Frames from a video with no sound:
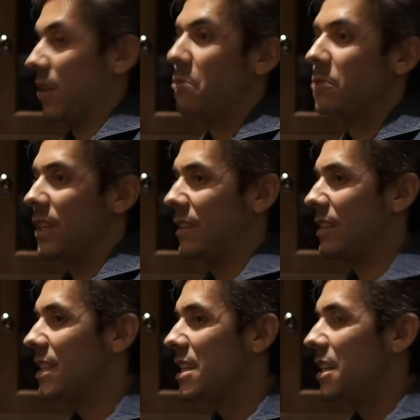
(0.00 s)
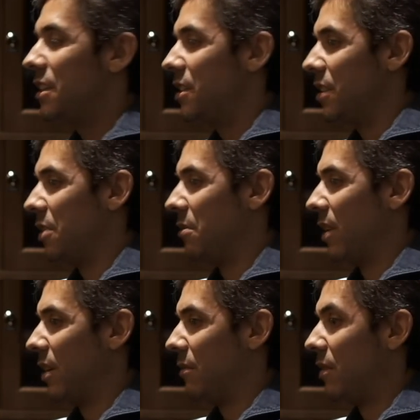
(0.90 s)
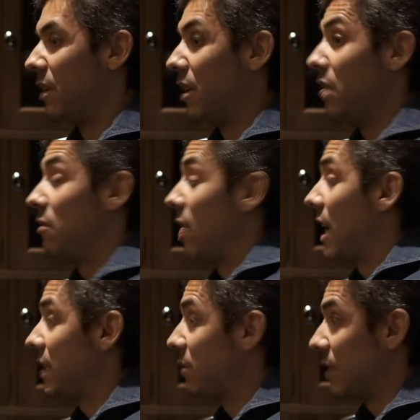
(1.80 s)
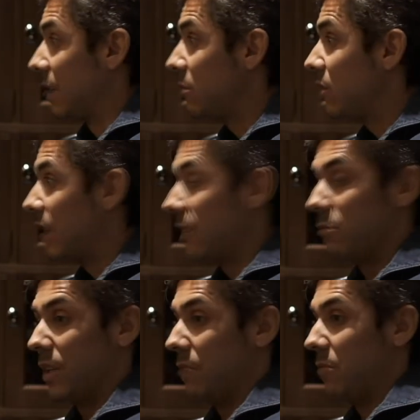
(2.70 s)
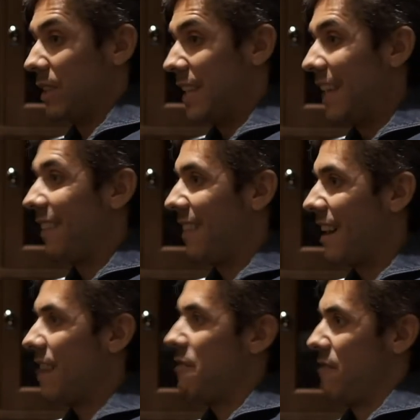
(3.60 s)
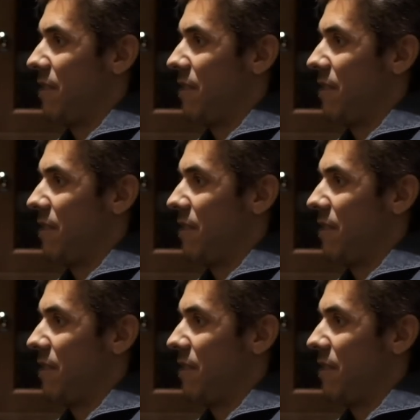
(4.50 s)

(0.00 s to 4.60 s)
wholesalers. So for us, for example, that we take that